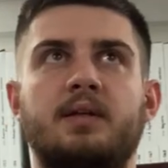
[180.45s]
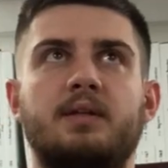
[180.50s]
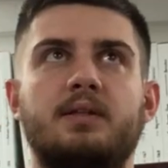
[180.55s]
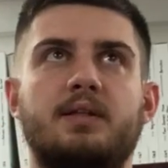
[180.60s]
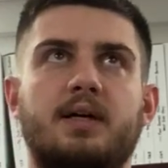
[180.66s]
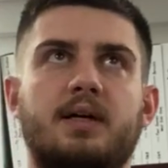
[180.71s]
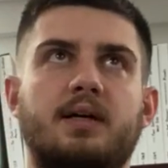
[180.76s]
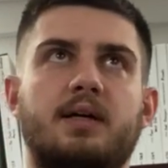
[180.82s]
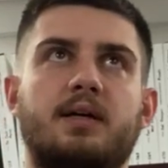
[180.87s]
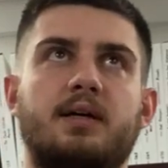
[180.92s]

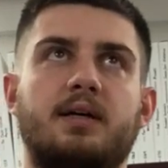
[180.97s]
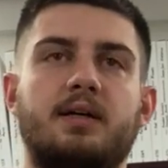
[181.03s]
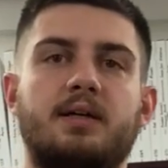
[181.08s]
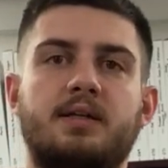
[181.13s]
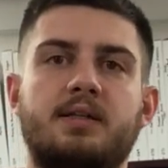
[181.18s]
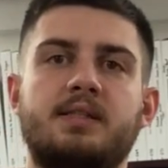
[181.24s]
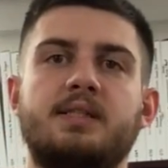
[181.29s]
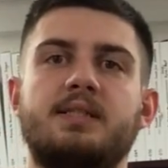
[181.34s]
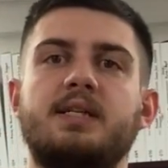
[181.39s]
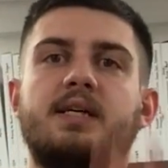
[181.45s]

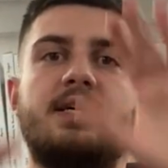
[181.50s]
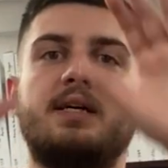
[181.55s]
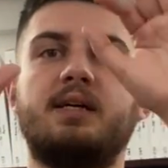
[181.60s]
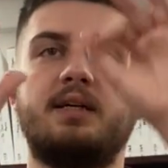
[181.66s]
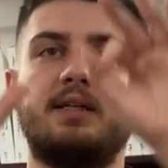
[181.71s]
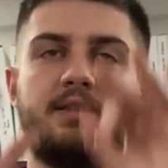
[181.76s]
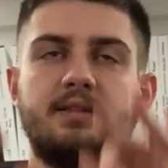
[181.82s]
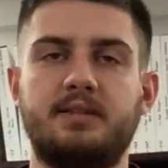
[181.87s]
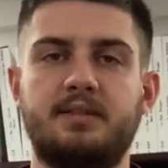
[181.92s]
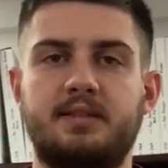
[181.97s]
dun,
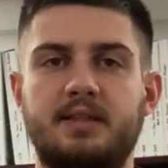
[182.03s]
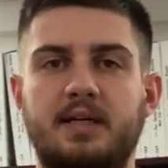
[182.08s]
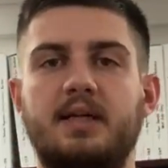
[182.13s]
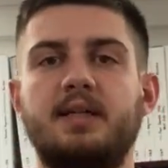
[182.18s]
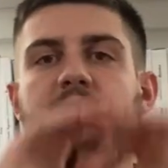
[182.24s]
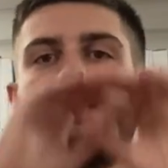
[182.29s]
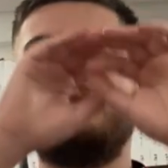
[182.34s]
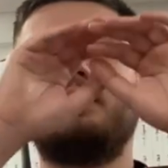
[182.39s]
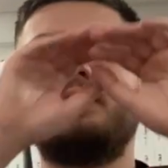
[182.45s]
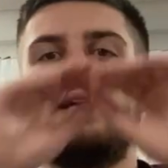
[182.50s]
dun,
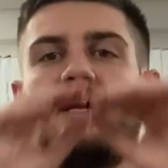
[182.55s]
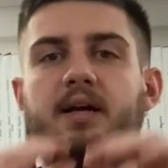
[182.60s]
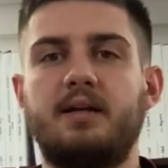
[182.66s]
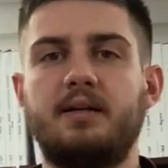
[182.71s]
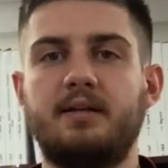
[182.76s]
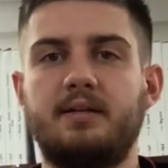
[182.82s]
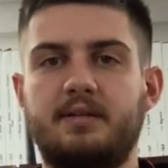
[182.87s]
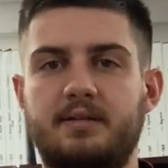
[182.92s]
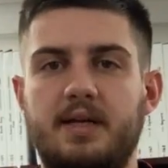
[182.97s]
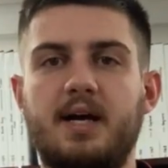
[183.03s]
dun,
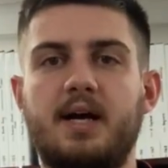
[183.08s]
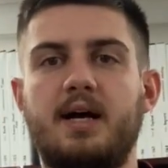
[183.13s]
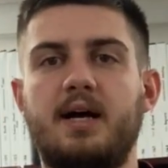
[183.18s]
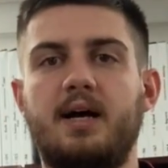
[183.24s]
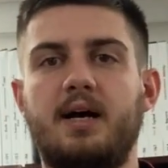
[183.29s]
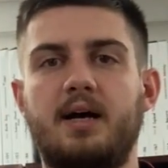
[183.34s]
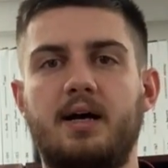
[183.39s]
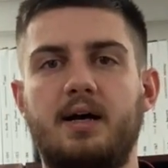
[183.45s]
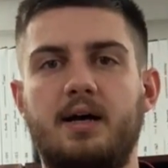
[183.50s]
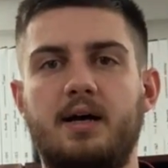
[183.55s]
dun,
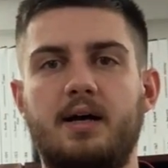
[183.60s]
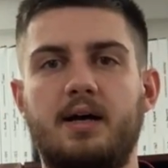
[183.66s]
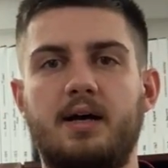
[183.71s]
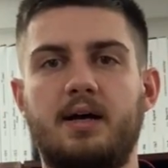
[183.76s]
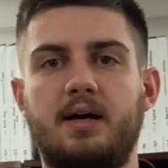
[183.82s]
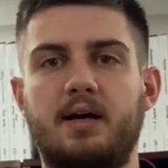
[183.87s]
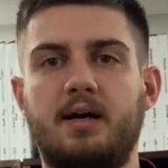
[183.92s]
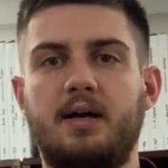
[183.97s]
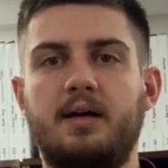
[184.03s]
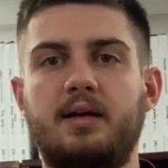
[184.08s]

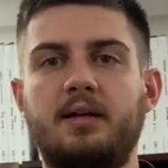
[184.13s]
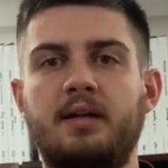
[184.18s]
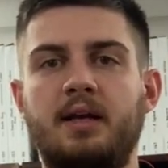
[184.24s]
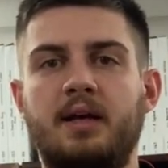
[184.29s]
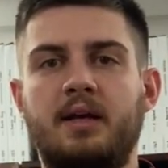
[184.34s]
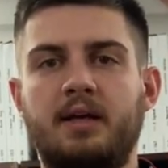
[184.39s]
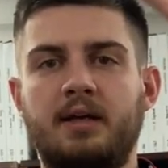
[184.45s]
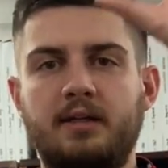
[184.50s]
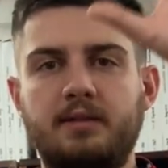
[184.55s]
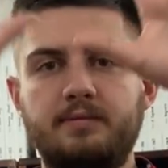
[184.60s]
dun.
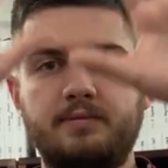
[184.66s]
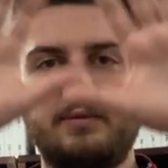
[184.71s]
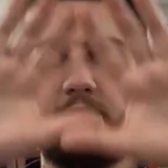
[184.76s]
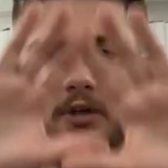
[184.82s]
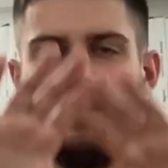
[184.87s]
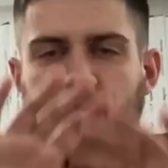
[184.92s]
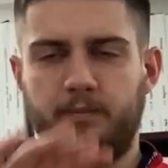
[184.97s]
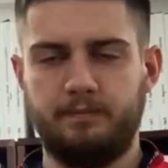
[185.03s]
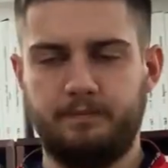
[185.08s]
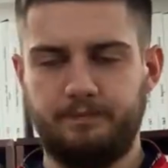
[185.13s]

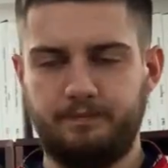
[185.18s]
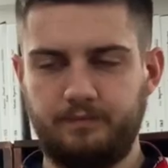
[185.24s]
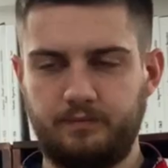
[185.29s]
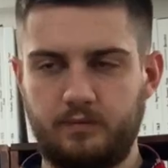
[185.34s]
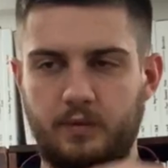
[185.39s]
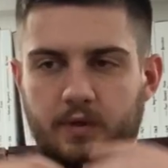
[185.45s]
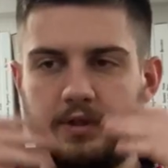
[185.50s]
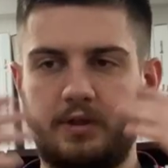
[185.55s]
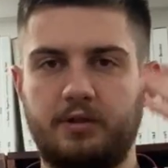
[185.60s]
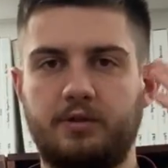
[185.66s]
So
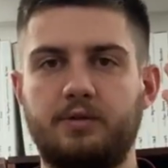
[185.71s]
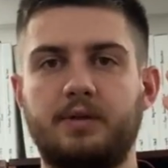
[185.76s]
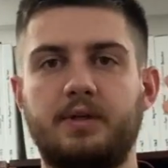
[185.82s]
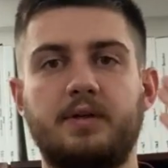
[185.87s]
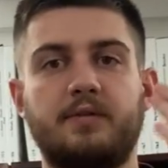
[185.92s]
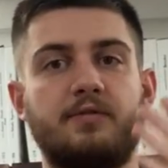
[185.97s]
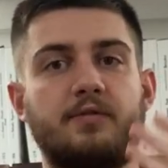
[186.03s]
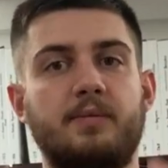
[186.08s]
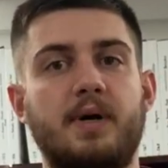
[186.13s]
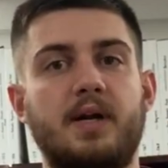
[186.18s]
when you're doing
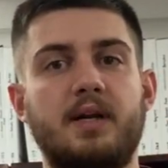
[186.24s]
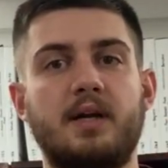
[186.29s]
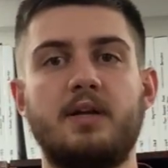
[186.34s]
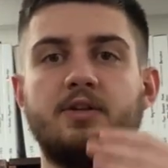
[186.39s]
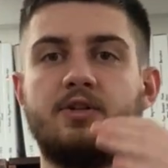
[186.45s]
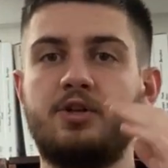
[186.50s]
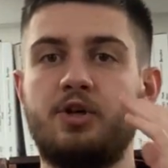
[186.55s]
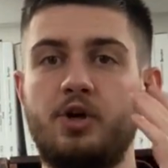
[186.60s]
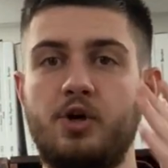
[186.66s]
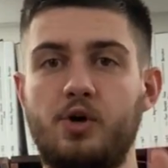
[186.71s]
a fermata
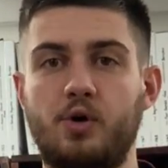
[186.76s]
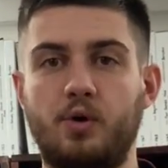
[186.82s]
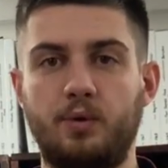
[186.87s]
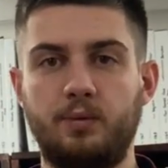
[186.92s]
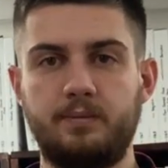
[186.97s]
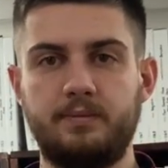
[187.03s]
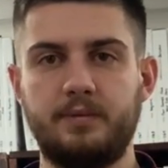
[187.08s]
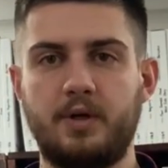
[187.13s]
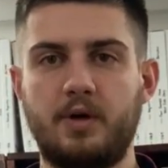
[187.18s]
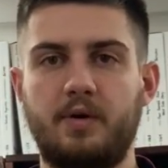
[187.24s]
on
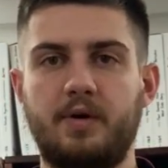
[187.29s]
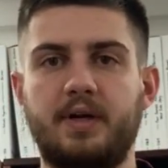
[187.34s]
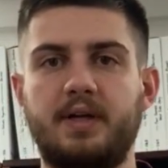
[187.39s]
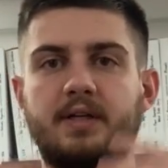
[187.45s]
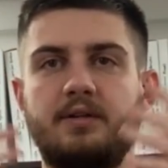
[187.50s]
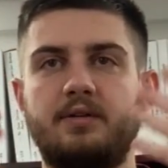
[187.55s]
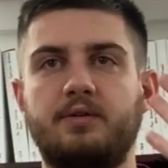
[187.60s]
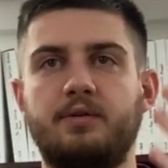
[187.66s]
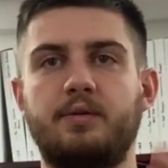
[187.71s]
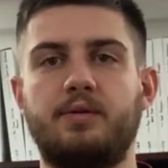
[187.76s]
2 going
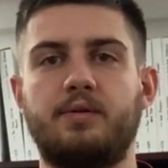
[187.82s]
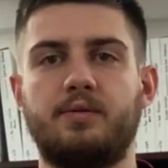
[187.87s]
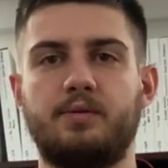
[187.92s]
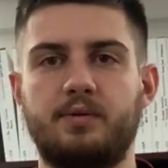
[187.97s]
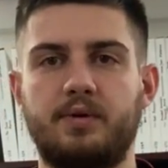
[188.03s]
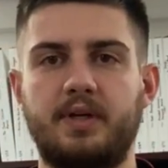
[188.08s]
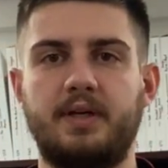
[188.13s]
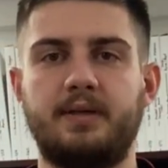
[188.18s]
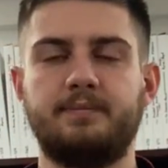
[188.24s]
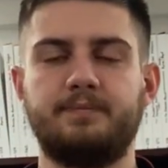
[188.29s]
into
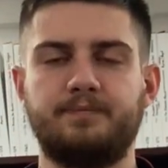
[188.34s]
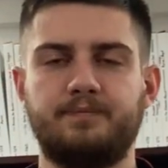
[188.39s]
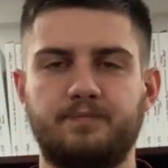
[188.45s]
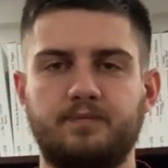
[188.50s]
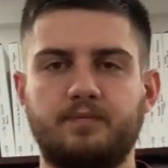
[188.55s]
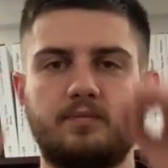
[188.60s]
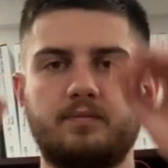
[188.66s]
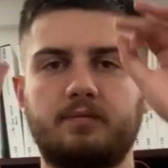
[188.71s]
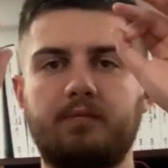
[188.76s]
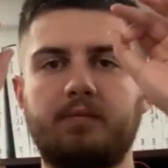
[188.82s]
3,
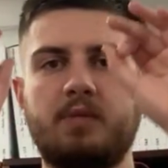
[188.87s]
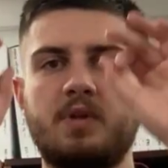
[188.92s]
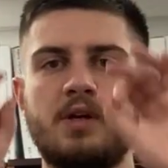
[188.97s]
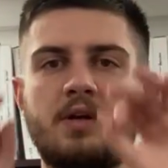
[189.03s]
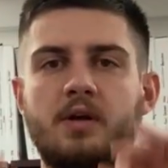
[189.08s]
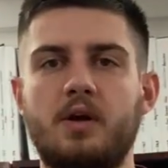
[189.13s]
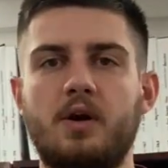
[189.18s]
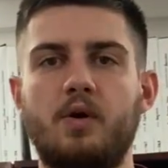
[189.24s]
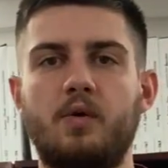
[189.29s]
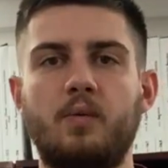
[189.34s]

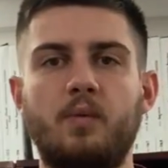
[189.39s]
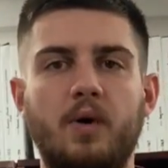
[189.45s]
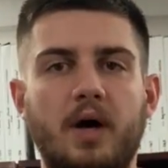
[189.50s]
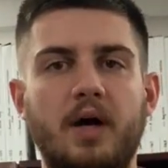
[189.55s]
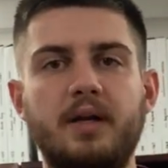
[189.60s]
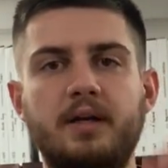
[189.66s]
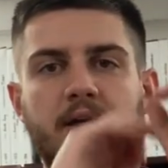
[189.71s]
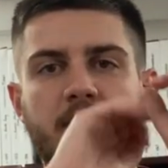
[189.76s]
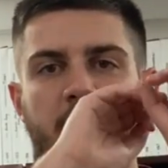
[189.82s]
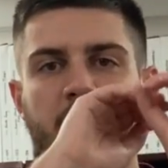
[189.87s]
go
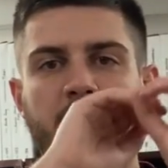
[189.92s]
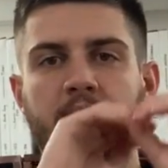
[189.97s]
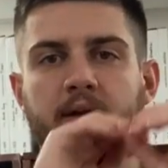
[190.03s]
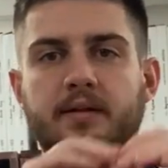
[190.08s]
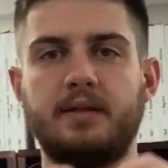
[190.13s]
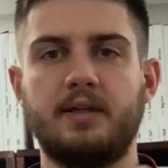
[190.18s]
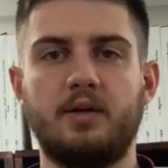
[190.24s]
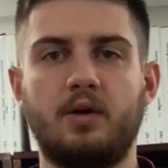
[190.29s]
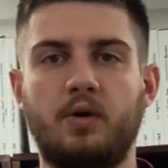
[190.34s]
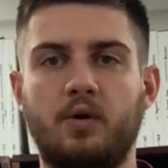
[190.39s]
1,
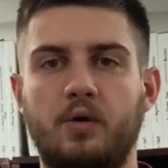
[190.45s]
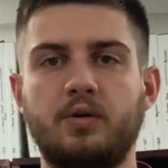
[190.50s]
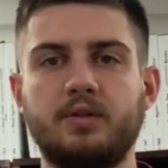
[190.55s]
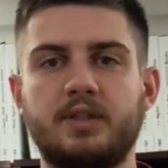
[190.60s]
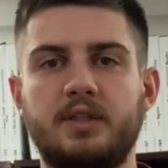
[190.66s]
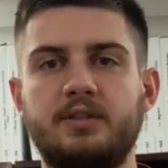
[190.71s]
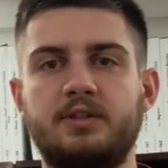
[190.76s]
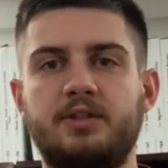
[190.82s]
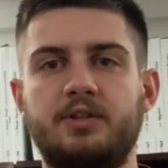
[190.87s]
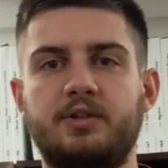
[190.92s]
then hold
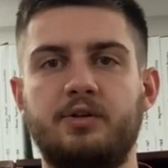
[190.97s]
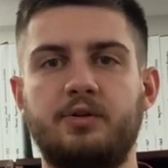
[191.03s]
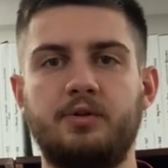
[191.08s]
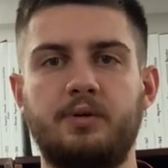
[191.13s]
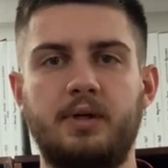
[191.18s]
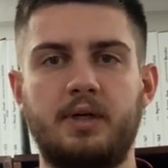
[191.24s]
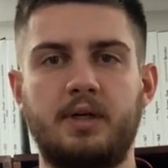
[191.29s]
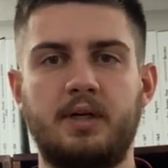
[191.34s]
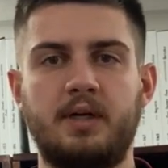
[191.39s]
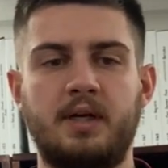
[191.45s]
on
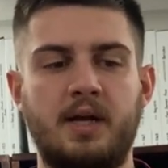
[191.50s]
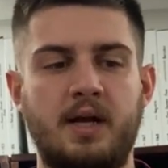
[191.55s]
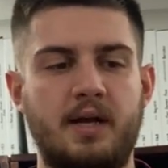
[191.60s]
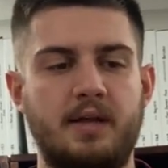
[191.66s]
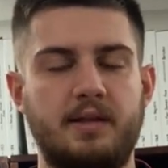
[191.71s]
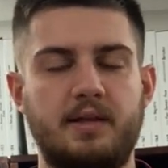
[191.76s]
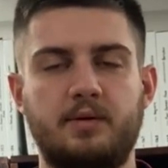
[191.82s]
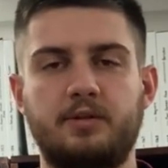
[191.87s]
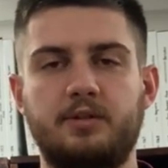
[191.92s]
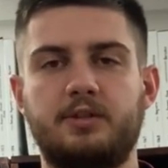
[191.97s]
2.
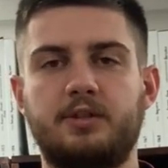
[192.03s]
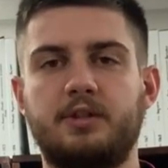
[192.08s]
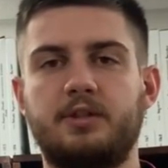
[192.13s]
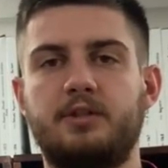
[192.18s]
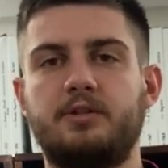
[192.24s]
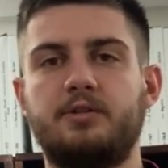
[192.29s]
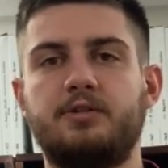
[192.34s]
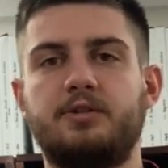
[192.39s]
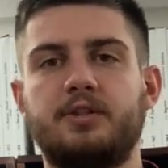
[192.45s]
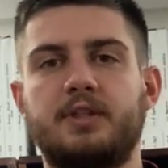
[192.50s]
Then what you're
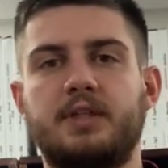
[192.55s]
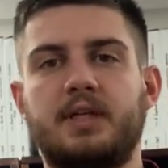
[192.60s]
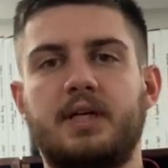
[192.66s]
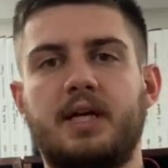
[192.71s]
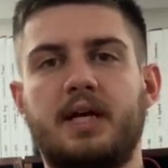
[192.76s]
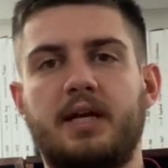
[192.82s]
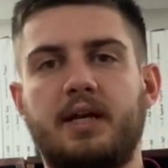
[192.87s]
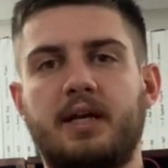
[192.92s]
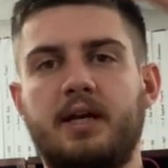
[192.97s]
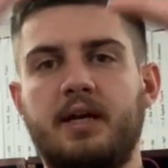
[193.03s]
going to do is you're going to
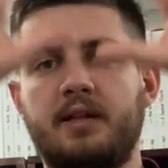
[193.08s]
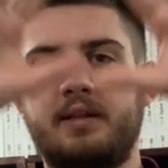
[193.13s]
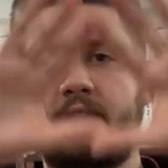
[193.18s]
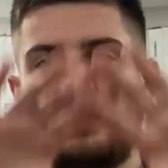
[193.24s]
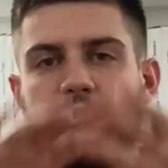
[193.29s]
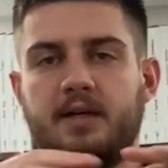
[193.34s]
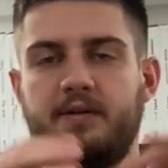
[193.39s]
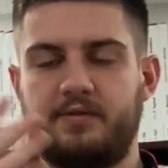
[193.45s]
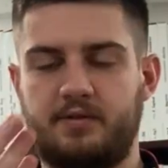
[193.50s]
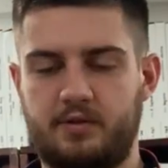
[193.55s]
kind of cut
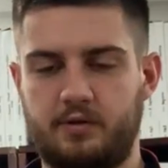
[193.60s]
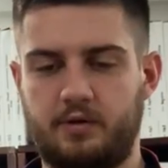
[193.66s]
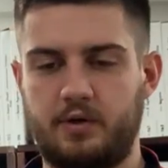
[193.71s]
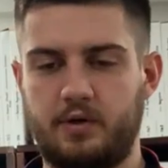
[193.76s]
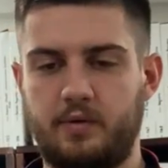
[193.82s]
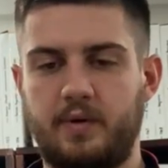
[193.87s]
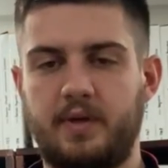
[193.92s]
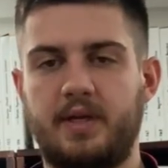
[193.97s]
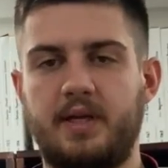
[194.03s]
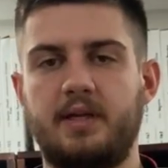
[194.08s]
that off. So
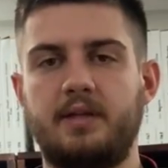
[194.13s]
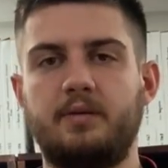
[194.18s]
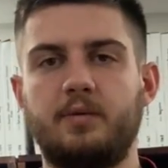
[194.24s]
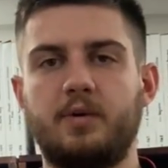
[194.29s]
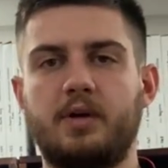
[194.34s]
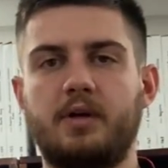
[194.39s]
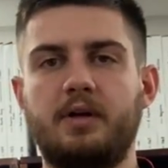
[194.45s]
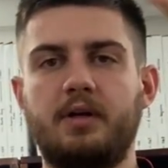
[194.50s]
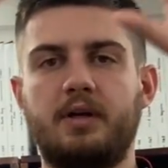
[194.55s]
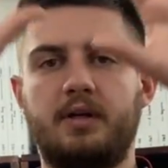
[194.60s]
go
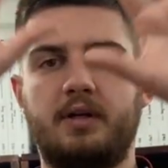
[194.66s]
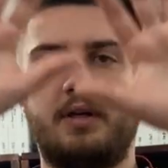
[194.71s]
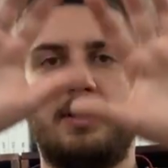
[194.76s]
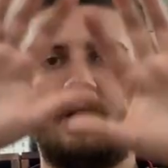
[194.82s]
inward,